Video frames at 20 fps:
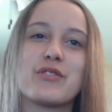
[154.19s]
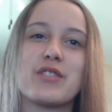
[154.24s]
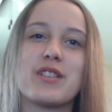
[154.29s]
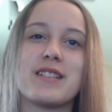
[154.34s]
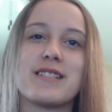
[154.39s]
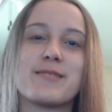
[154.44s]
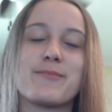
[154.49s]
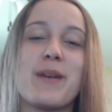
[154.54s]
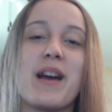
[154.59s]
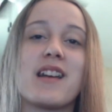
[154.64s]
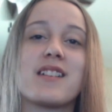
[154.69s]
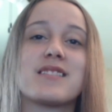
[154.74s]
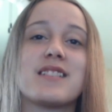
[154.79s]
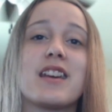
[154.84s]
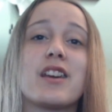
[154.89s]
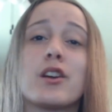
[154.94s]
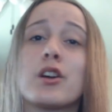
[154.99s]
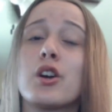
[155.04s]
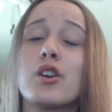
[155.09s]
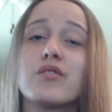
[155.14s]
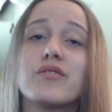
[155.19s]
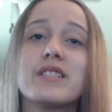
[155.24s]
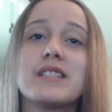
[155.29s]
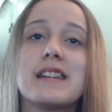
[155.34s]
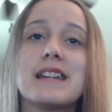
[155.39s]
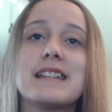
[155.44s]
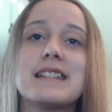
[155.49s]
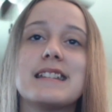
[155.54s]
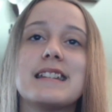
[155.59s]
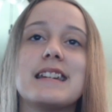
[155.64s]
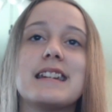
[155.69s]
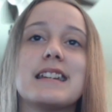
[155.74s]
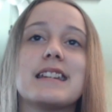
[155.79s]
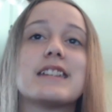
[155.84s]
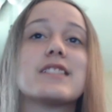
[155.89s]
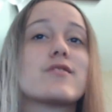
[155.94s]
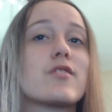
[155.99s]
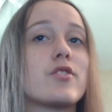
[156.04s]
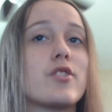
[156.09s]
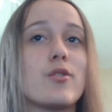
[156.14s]
this by saying COVID-19
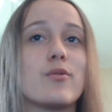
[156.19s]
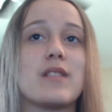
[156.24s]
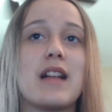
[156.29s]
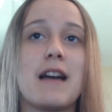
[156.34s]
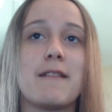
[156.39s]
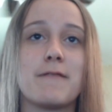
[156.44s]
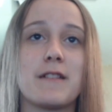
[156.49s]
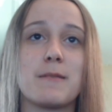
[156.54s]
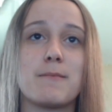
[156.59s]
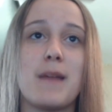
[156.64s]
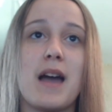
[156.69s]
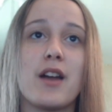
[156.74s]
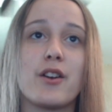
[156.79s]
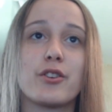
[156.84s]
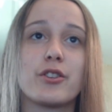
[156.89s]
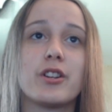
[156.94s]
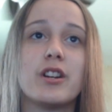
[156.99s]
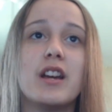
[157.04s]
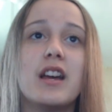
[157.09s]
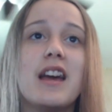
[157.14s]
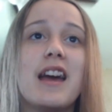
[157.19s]
is no laughing matter,